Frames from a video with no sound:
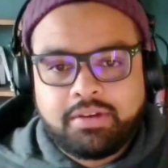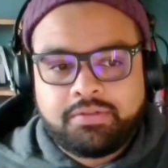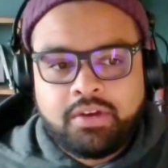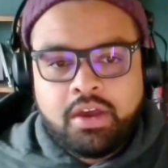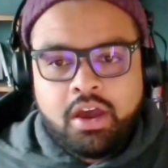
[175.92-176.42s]

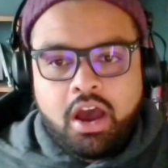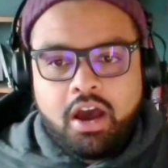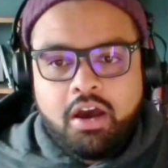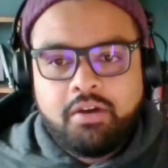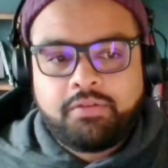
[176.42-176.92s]
of
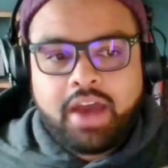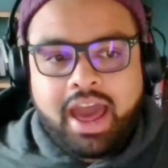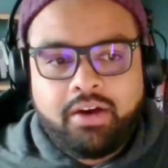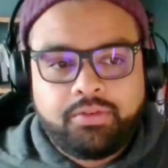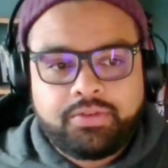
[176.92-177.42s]

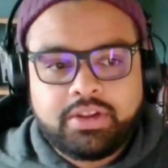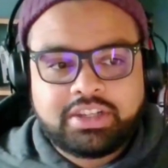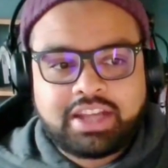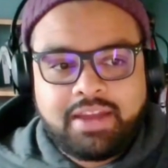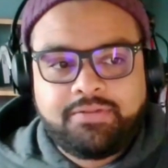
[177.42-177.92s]
health and
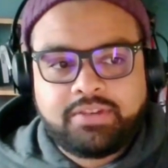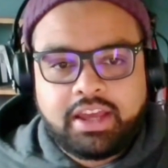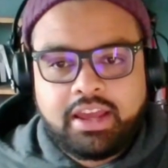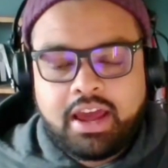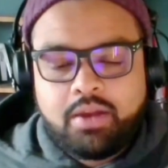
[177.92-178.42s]

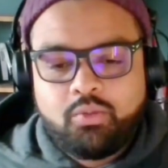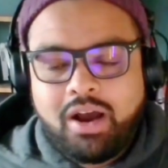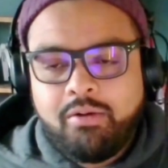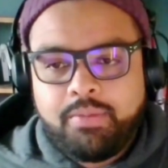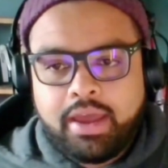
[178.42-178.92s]
safety and
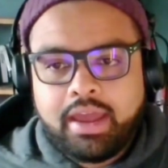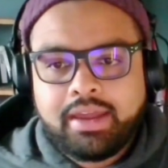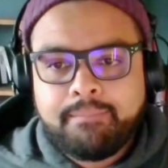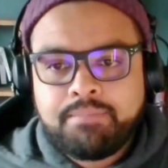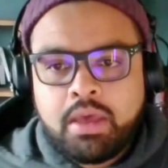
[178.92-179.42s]

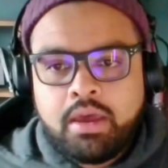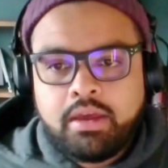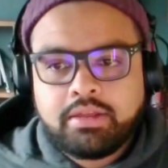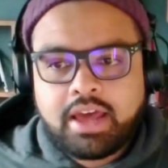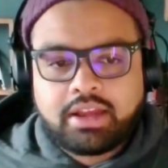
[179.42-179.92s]
well-being
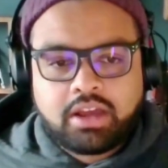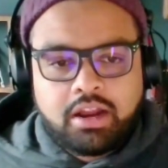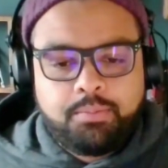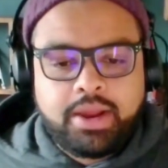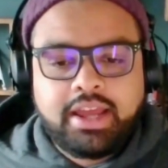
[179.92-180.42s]
that kind
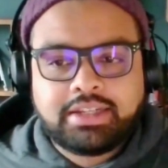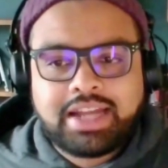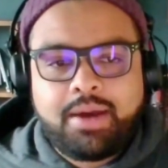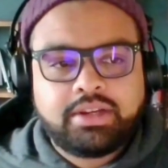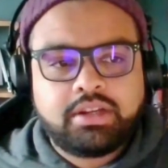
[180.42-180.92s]
of bleeds
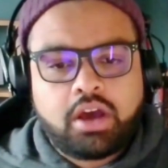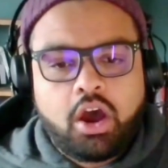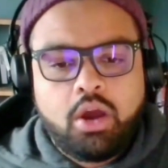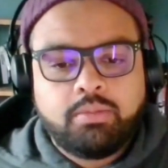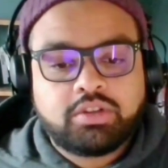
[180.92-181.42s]
now into the
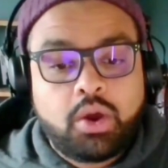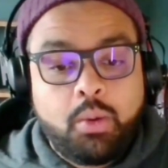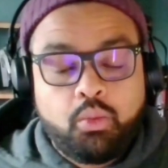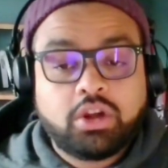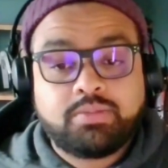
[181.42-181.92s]
home. So
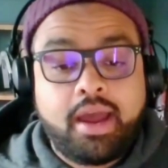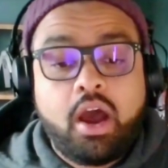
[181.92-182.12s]
what's my